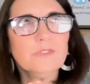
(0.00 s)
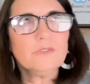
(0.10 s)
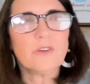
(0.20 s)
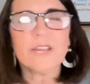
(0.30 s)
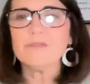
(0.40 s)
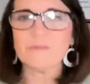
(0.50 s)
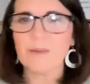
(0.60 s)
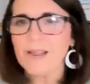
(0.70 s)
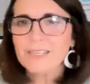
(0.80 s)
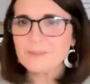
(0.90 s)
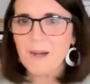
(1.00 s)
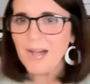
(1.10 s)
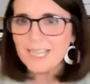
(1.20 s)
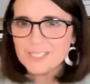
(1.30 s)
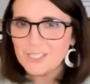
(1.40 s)
great
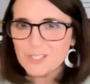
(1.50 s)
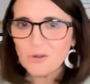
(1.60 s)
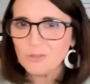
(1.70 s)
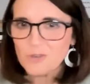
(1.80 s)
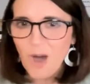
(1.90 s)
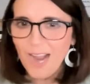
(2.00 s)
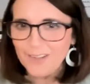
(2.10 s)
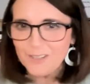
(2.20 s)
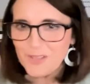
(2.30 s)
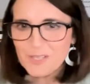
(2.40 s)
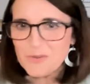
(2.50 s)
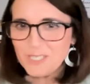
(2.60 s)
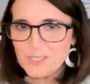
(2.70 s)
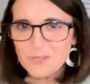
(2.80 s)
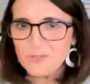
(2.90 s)
randomized controlled trial that you
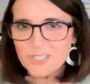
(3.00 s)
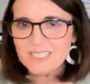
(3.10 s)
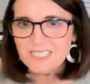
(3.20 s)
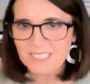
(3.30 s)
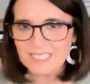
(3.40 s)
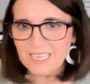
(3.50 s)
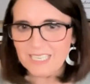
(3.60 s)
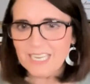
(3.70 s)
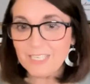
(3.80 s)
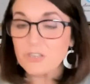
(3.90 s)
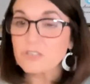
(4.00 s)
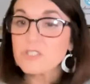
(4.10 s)
can do just in nature.